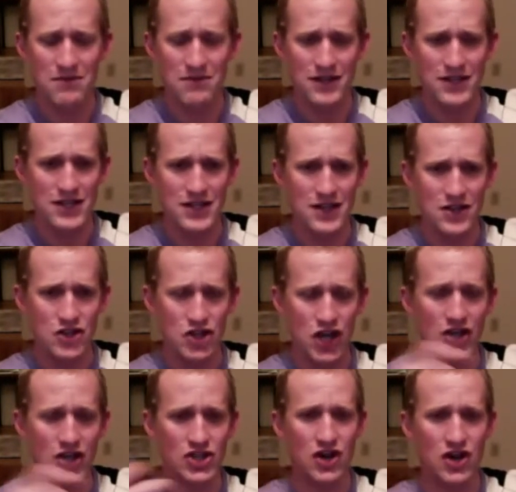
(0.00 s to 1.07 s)
the
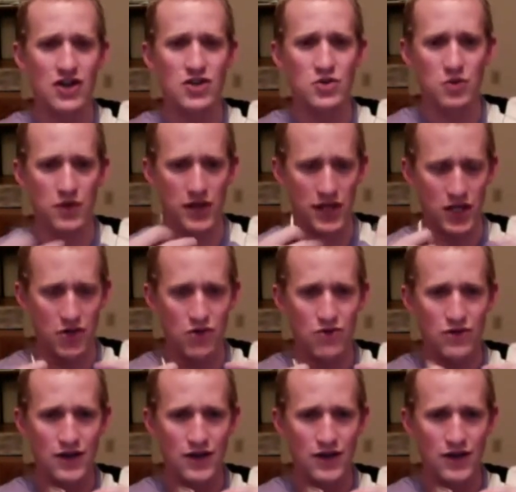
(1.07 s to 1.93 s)
change starts with you,